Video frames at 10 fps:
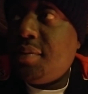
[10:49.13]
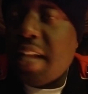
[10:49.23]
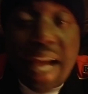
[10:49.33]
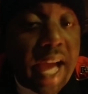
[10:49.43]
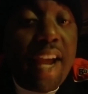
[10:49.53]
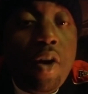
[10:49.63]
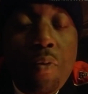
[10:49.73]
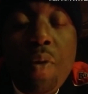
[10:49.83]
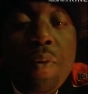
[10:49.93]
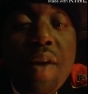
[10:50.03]
I hope
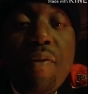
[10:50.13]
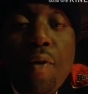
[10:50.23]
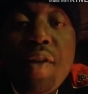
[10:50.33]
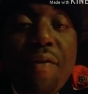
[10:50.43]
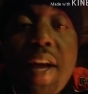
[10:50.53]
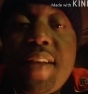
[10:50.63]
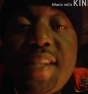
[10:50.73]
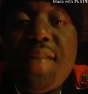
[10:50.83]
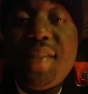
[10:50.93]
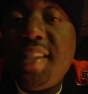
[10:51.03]
we win
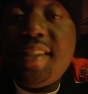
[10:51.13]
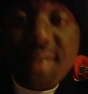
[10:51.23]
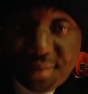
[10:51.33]
45-17.